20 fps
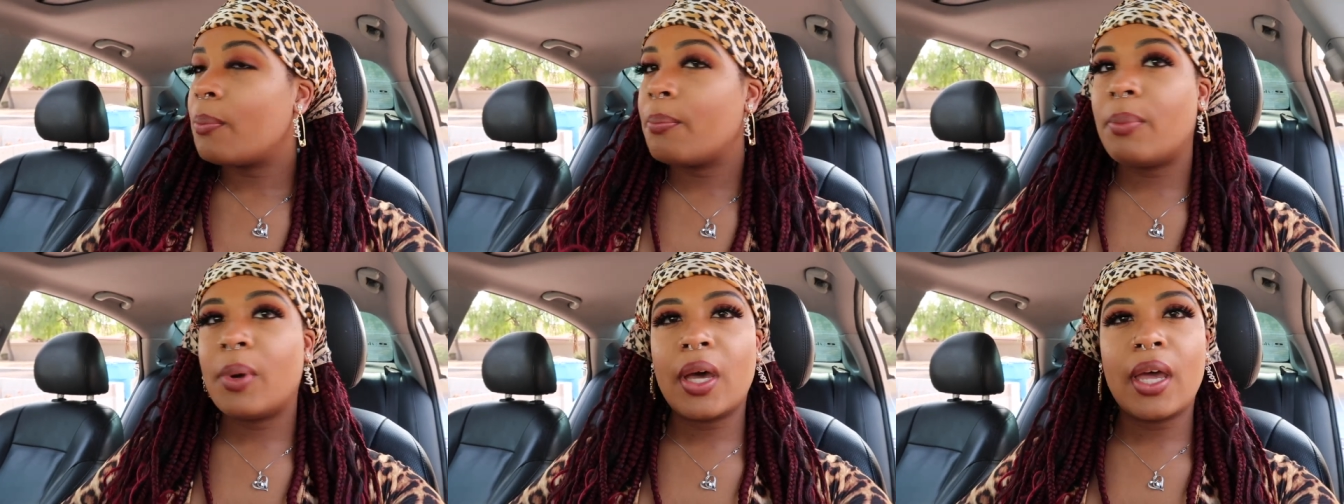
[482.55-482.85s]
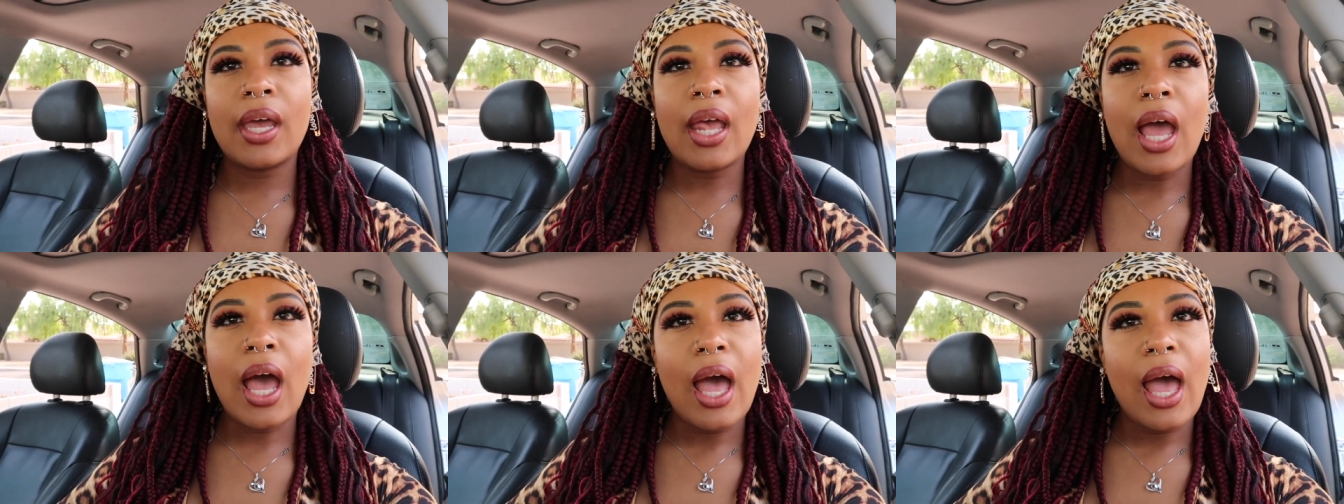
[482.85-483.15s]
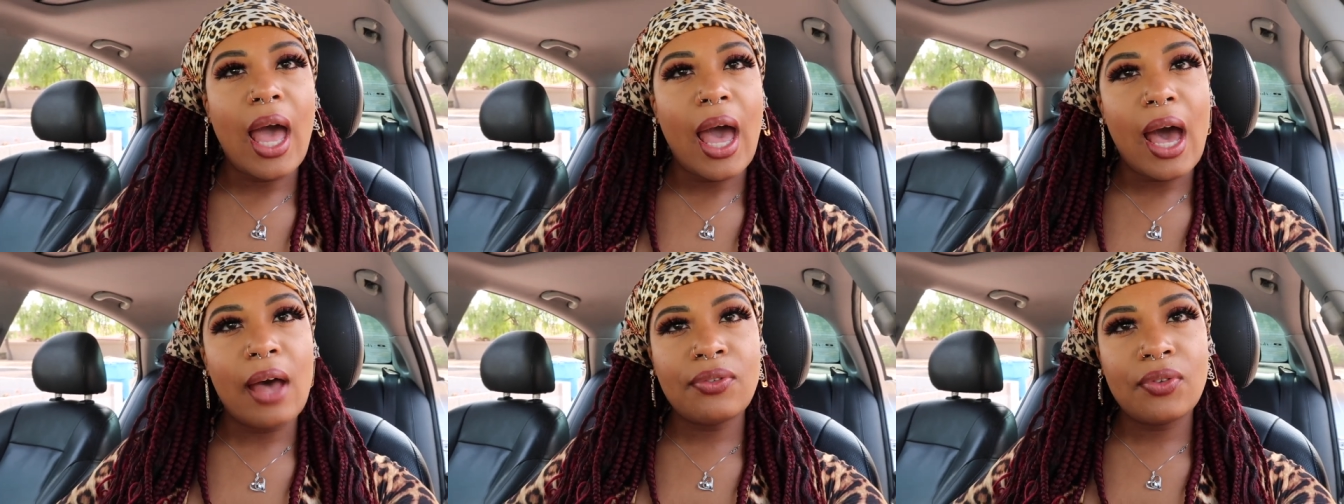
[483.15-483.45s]
But
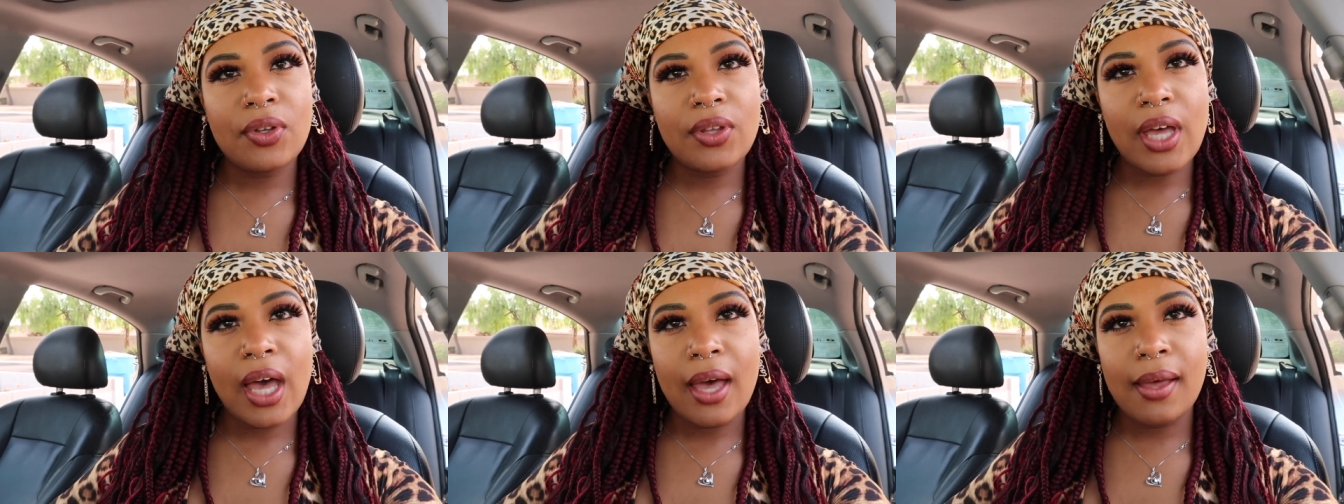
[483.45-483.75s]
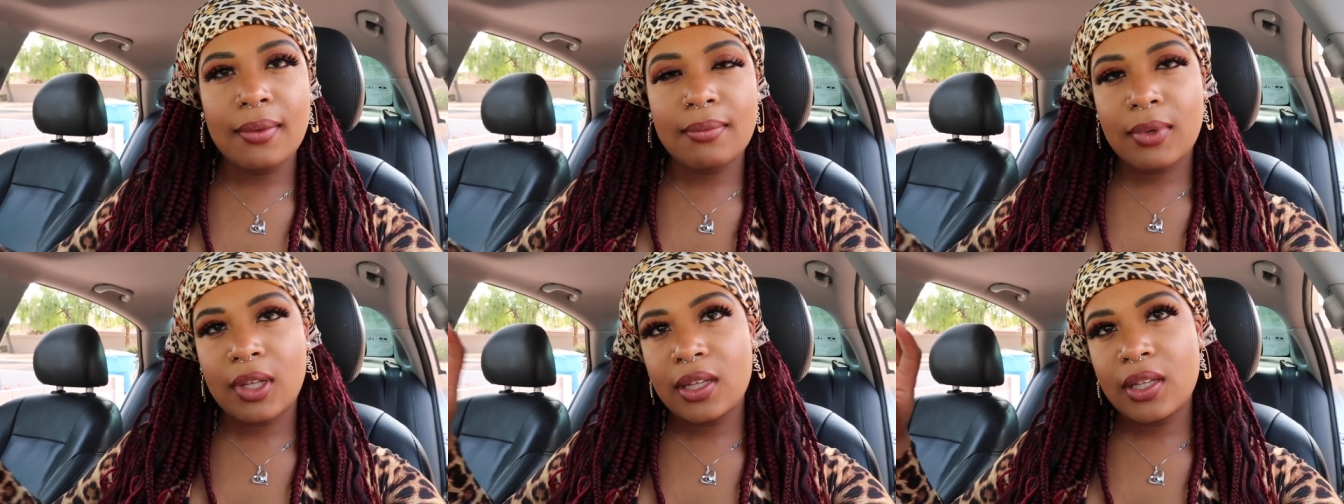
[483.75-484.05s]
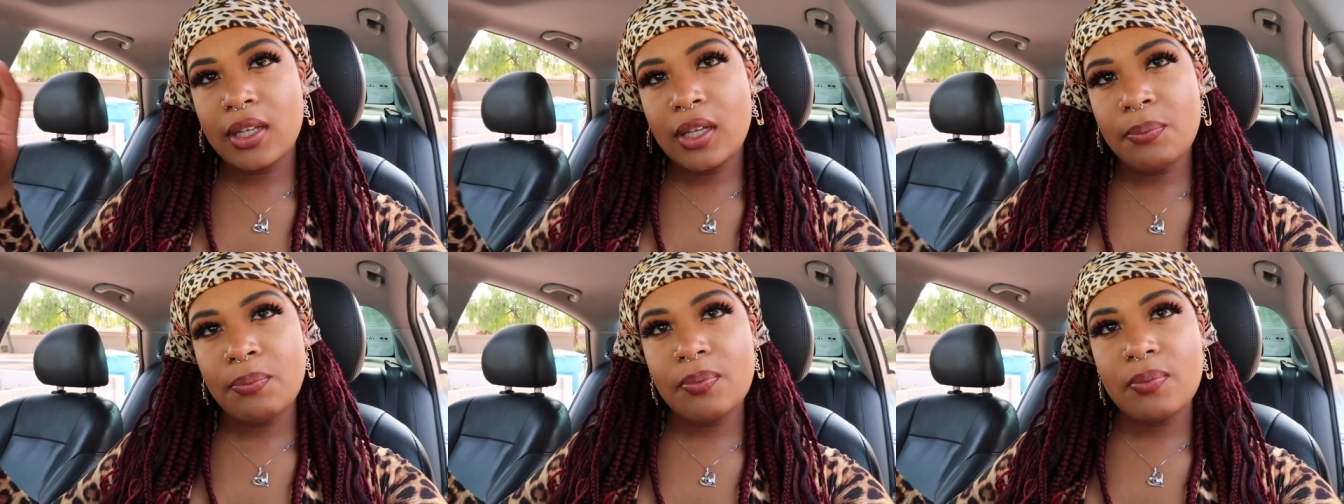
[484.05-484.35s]
after that
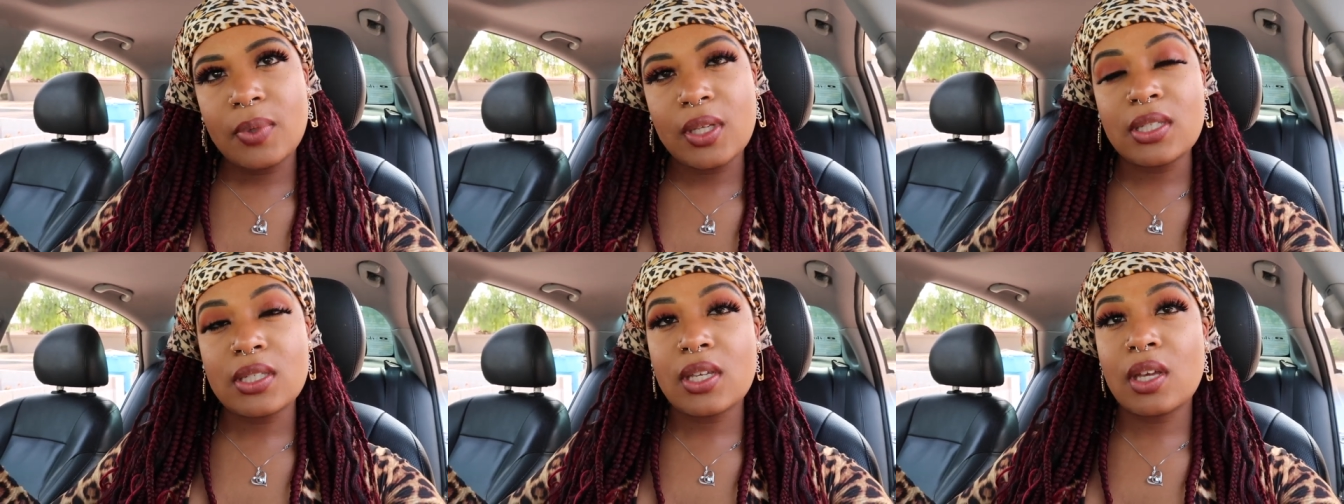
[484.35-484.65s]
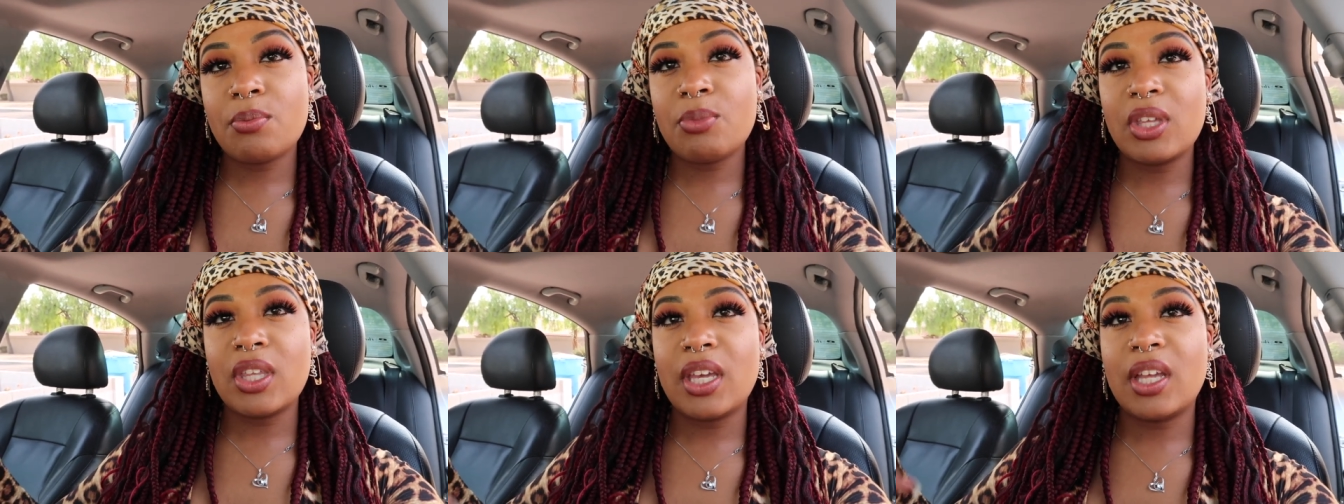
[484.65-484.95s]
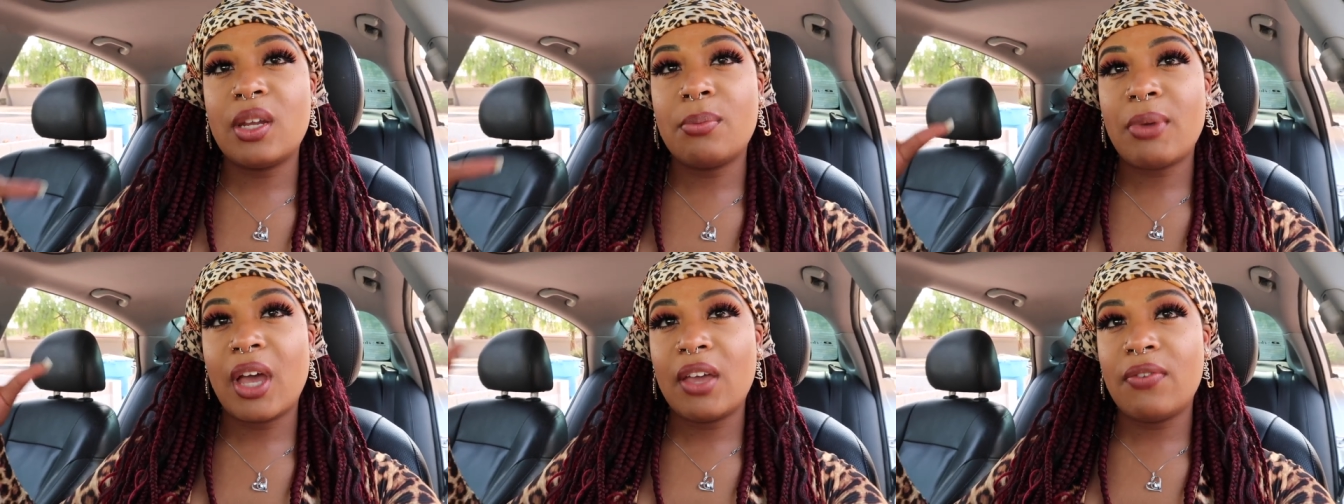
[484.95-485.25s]
clip, this is gonna be the
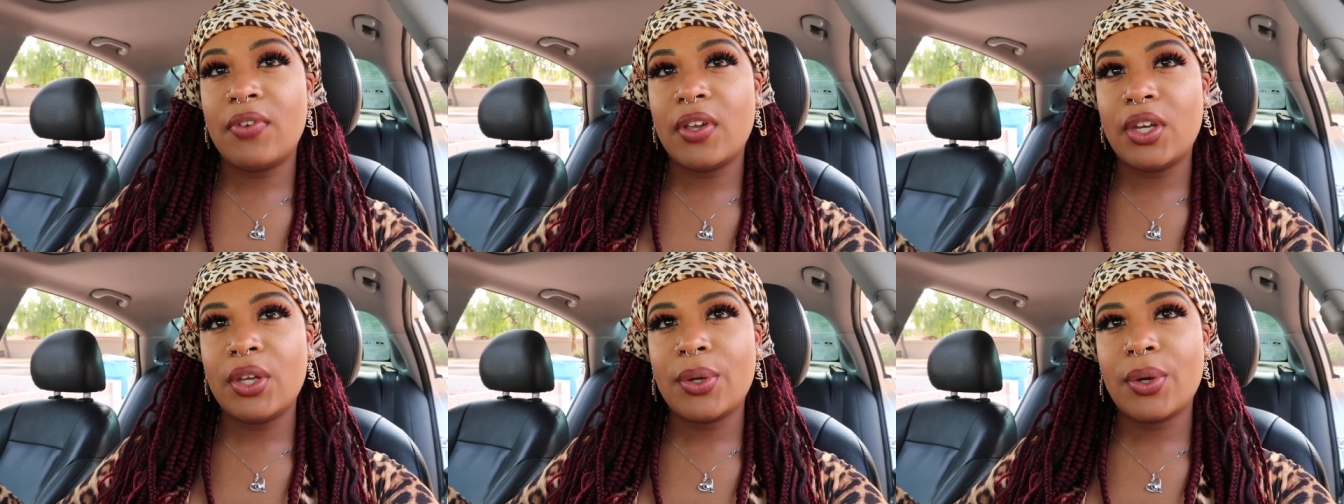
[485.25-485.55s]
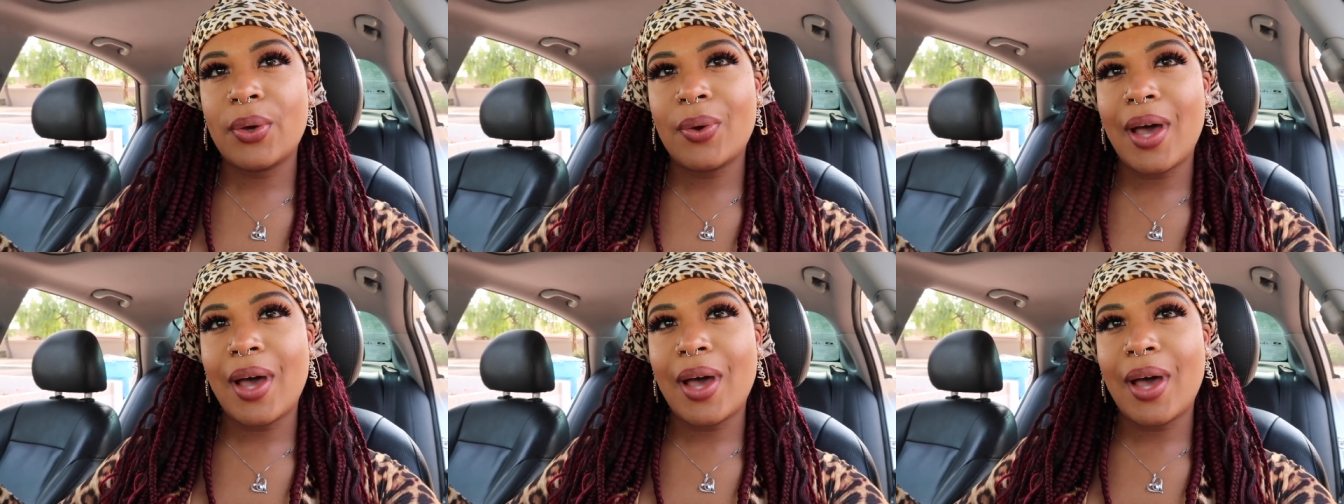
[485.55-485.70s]
end of my video.